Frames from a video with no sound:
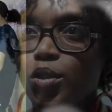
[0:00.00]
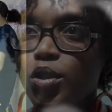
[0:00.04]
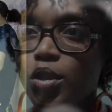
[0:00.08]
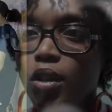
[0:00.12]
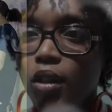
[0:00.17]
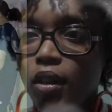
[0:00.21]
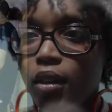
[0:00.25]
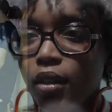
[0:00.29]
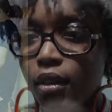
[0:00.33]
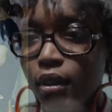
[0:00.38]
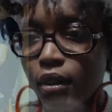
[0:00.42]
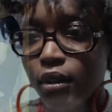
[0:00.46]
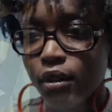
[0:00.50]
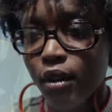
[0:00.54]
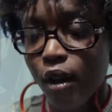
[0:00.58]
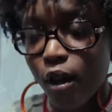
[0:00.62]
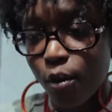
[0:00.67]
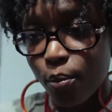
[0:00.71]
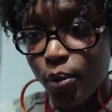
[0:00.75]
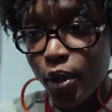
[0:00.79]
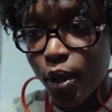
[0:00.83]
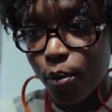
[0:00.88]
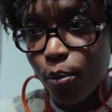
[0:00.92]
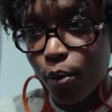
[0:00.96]
took
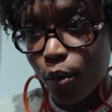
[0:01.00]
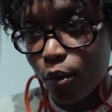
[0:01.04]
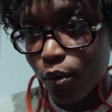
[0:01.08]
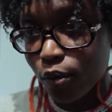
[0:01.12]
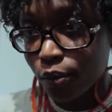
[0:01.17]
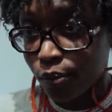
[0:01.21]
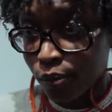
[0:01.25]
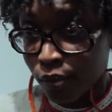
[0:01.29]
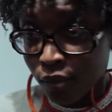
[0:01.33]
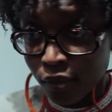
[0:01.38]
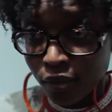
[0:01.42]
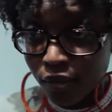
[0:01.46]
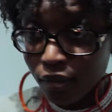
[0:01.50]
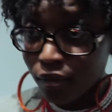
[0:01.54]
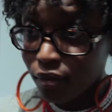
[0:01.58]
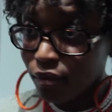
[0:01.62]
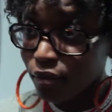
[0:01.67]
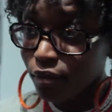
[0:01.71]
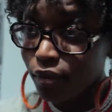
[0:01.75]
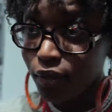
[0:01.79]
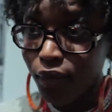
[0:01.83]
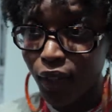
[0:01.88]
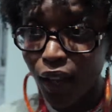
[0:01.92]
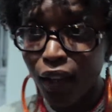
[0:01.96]
young people,
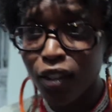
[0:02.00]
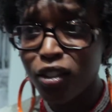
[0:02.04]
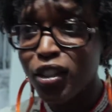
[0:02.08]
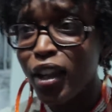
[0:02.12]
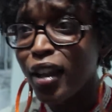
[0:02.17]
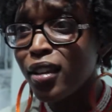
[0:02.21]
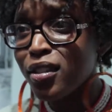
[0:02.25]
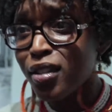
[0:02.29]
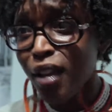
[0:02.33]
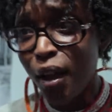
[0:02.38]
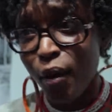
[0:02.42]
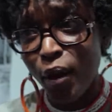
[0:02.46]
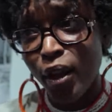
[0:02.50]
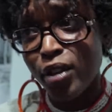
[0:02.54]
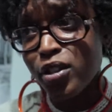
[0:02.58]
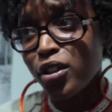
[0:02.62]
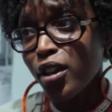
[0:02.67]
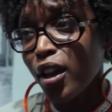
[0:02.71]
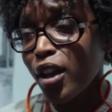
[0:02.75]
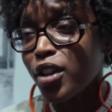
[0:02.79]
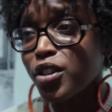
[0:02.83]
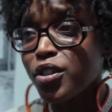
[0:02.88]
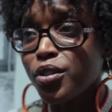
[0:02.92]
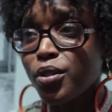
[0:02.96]
changed our
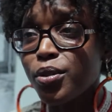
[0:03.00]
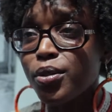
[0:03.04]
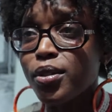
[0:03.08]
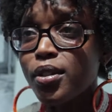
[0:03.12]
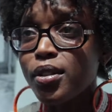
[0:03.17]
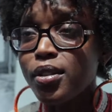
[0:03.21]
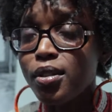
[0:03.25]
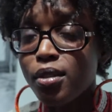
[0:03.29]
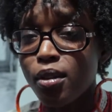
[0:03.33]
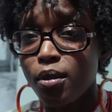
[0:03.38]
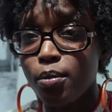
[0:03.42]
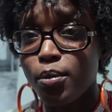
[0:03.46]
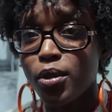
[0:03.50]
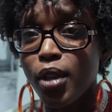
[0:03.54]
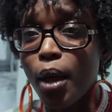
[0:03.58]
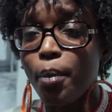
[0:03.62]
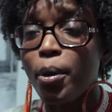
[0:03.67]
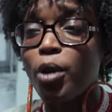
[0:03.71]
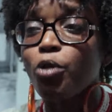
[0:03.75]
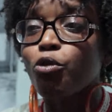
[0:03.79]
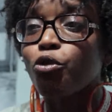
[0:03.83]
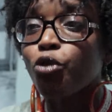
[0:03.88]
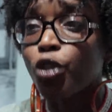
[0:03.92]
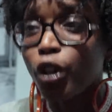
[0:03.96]
educational systems, I
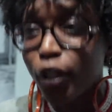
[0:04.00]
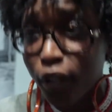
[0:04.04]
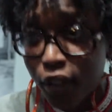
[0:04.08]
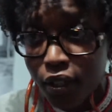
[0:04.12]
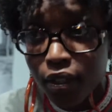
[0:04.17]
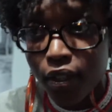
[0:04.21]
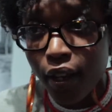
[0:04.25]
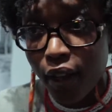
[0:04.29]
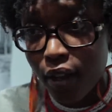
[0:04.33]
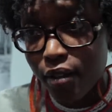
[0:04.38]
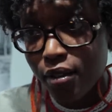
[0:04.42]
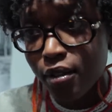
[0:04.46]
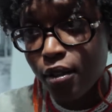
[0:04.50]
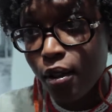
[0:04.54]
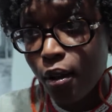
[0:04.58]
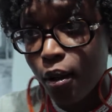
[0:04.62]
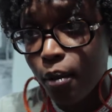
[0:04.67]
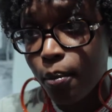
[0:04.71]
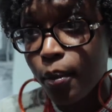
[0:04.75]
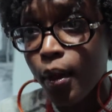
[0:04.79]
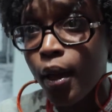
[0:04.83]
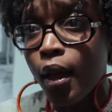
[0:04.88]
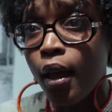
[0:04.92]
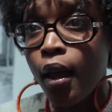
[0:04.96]
mean really changed
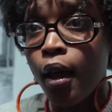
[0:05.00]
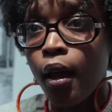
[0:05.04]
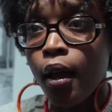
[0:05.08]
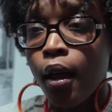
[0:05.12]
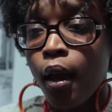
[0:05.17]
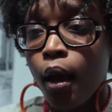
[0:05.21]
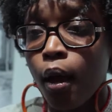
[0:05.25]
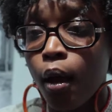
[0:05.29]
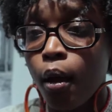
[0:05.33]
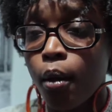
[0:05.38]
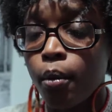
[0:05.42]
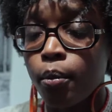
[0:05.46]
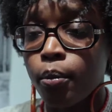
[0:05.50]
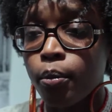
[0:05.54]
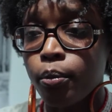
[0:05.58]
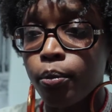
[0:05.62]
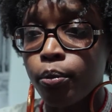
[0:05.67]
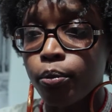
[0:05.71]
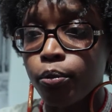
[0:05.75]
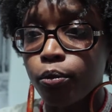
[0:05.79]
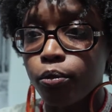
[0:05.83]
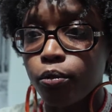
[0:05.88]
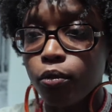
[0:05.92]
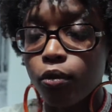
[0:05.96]
them,
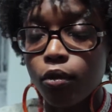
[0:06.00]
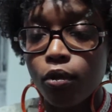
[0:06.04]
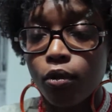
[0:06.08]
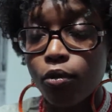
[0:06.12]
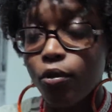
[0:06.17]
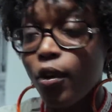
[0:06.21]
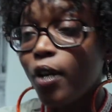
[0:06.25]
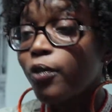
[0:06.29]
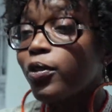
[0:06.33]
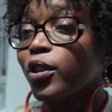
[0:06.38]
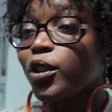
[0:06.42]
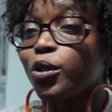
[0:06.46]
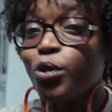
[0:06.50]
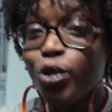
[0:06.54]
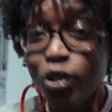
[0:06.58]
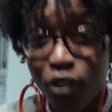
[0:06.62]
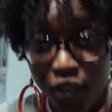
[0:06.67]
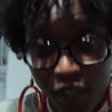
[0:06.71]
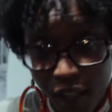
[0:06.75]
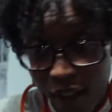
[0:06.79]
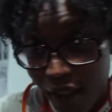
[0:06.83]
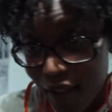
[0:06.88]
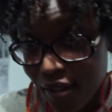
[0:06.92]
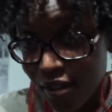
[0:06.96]

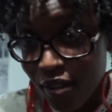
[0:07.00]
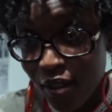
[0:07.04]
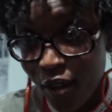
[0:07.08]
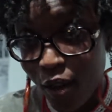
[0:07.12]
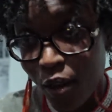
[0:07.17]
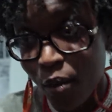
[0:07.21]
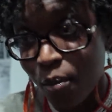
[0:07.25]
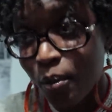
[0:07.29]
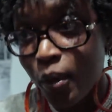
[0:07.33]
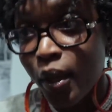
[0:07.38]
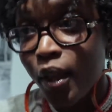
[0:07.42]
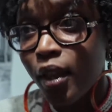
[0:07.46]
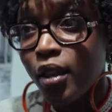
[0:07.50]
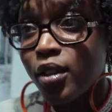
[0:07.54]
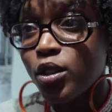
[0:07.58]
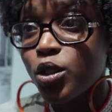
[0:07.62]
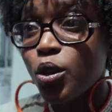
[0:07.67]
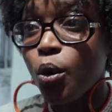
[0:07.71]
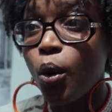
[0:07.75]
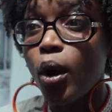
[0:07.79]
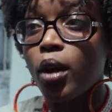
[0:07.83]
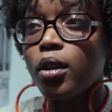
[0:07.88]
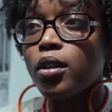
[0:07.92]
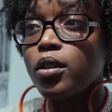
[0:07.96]
revolutionized them,
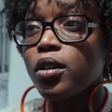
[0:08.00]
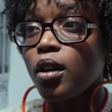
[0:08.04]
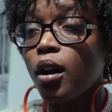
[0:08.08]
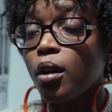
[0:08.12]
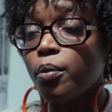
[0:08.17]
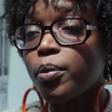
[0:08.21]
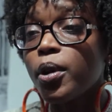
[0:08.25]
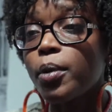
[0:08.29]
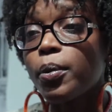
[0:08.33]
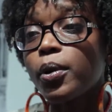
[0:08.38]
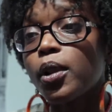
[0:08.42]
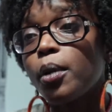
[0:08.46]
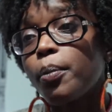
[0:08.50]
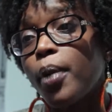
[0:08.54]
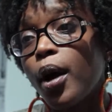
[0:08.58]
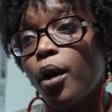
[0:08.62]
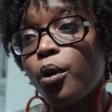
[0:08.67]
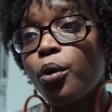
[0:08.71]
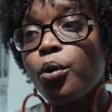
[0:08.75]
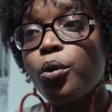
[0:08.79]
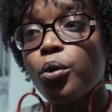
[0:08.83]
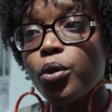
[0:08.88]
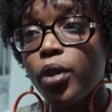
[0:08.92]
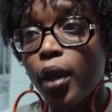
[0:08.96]
taught young people
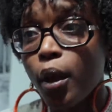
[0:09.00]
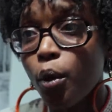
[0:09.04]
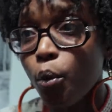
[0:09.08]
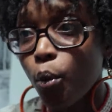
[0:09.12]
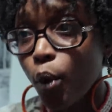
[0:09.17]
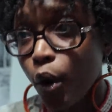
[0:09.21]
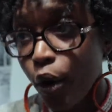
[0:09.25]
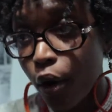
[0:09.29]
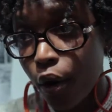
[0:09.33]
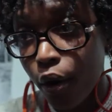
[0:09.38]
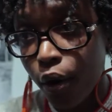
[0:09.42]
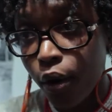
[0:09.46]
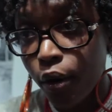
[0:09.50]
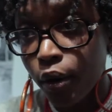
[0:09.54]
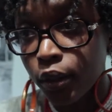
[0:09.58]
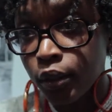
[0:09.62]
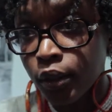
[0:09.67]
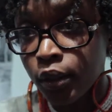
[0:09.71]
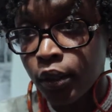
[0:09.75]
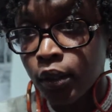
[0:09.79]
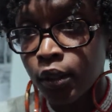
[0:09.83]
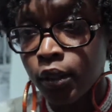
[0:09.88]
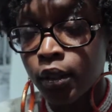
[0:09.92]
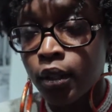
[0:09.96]
about who they were,
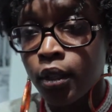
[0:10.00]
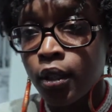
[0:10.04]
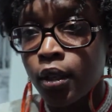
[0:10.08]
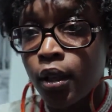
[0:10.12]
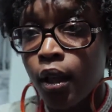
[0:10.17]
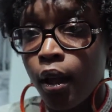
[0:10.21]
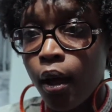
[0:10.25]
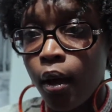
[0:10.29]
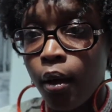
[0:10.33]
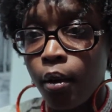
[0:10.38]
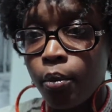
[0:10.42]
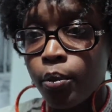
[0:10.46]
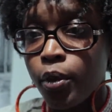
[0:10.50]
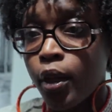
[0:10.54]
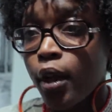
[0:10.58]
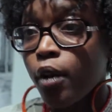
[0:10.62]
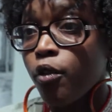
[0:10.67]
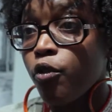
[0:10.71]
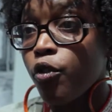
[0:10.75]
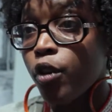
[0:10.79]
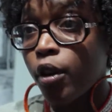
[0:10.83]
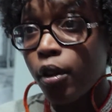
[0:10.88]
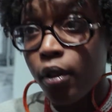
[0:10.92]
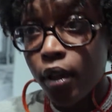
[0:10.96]
their
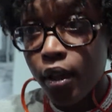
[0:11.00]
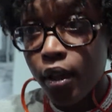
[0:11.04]
real